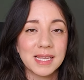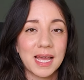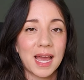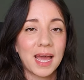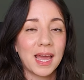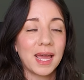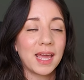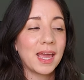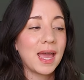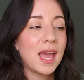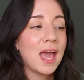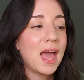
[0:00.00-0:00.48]

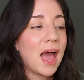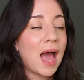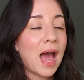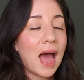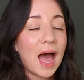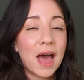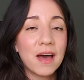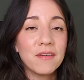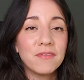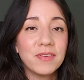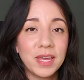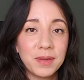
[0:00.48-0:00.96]
I
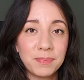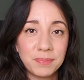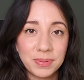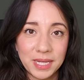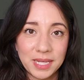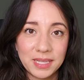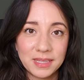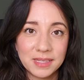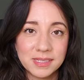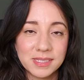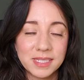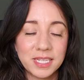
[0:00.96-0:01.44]
have a
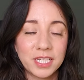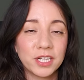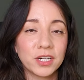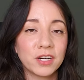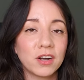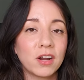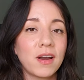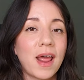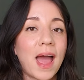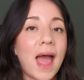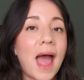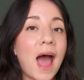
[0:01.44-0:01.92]
playlist here
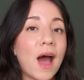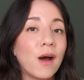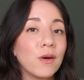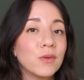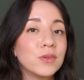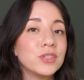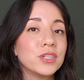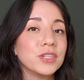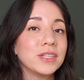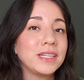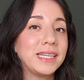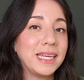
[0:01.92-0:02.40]
on how
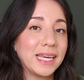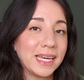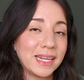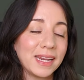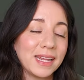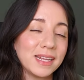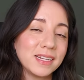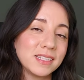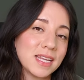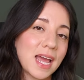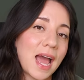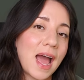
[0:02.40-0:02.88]
to get
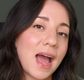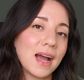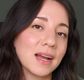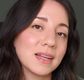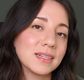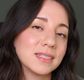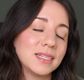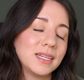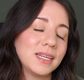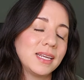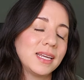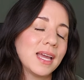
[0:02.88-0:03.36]
into
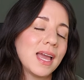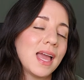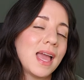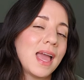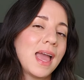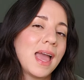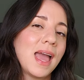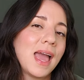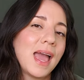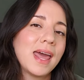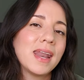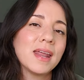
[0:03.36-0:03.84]
acting
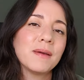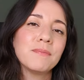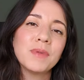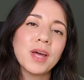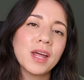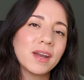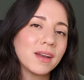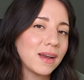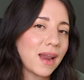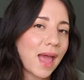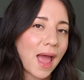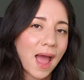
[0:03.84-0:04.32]
and I'm
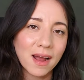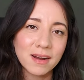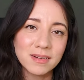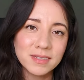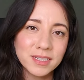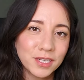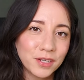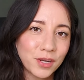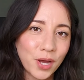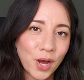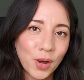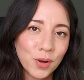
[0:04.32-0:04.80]
not an
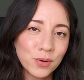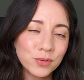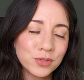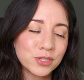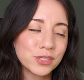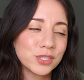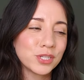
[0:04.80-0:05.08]
acting coach.